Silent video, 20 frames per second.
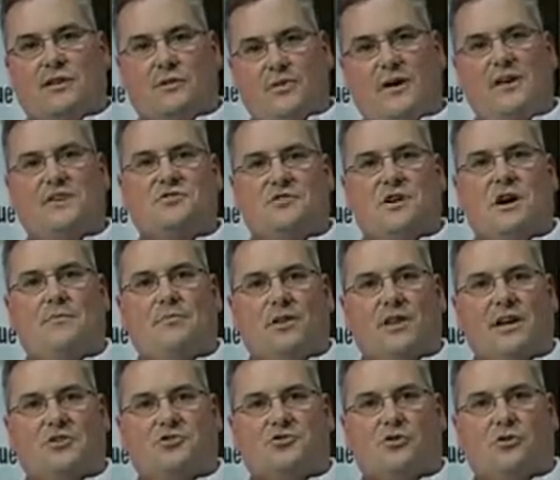and the base strap
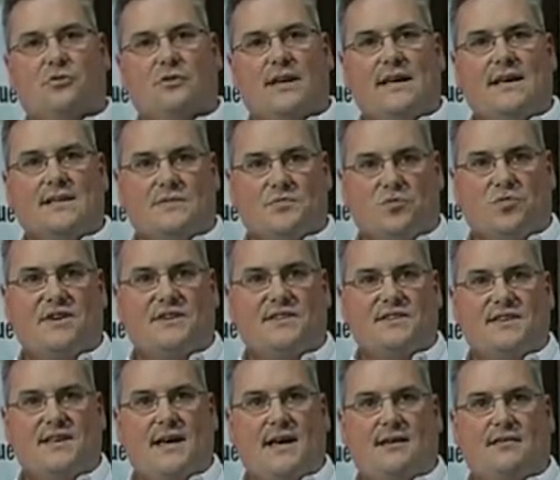electrode is
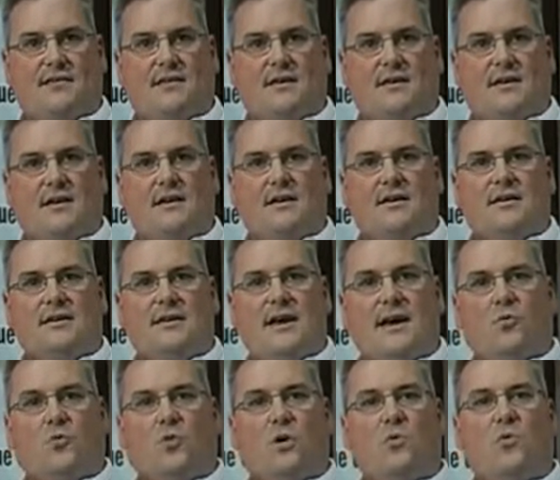preset.
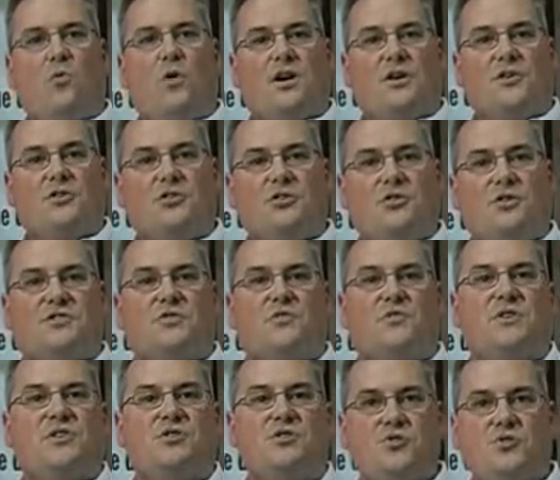Yet what we want to do is
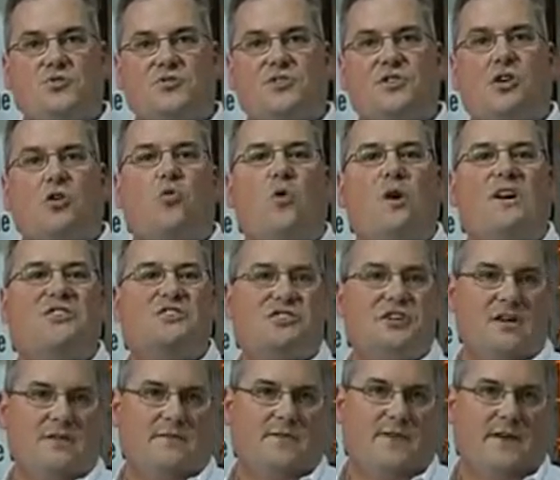reduce the
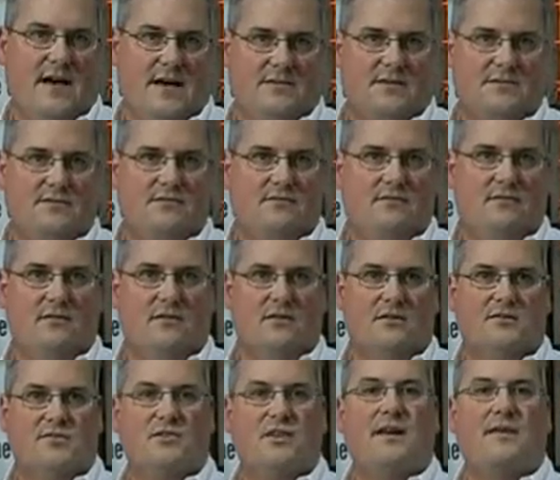quenching effect.
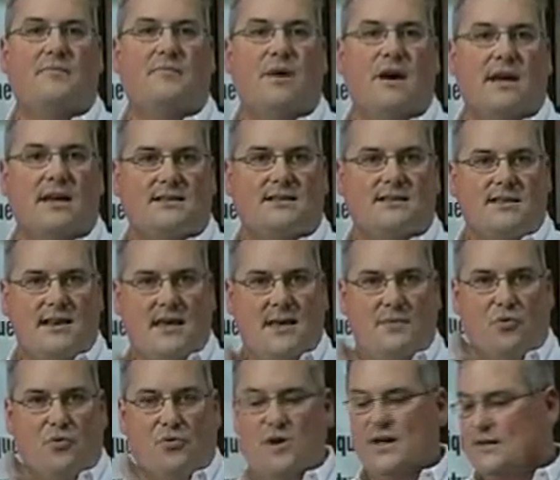And by
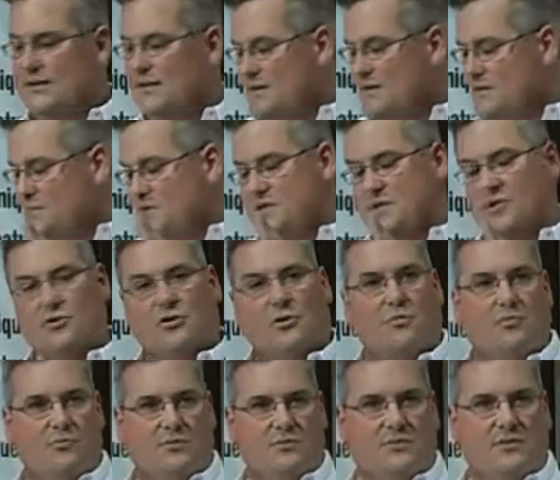tapering this
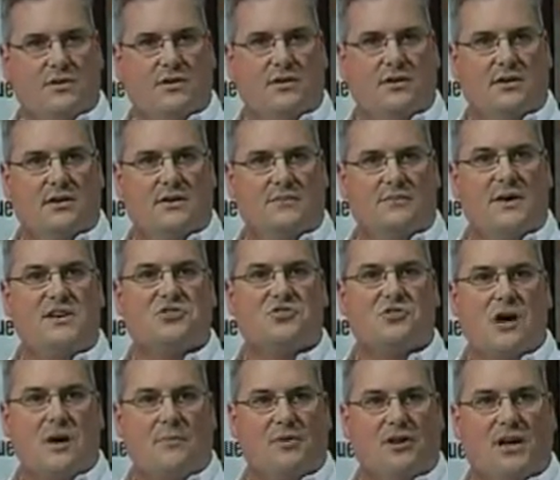particular base
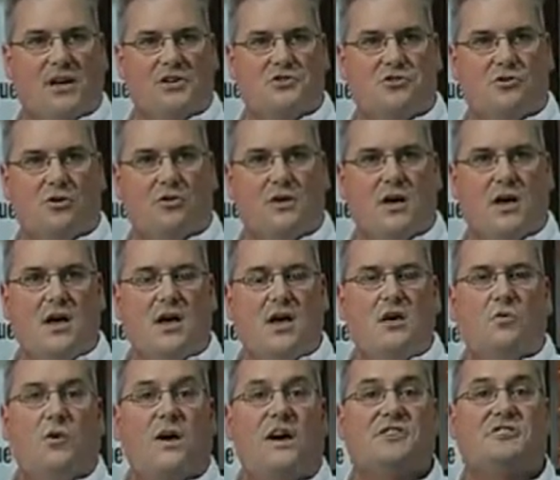strap electrode,
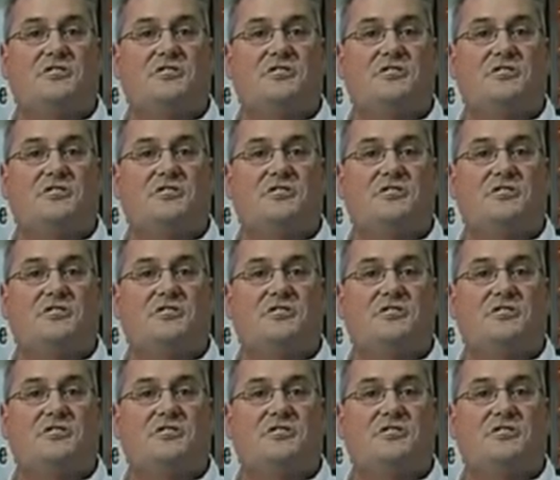we